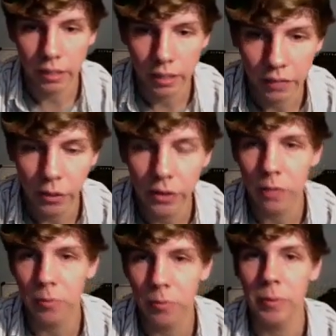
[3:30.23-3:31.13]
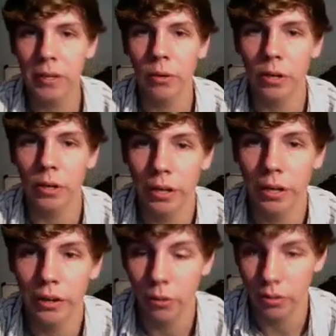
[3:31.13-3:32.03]
If you hear any beeping or you don't hear any
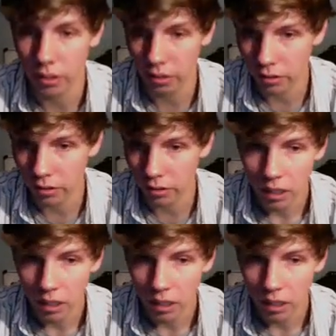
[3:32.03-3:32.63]
noise at all,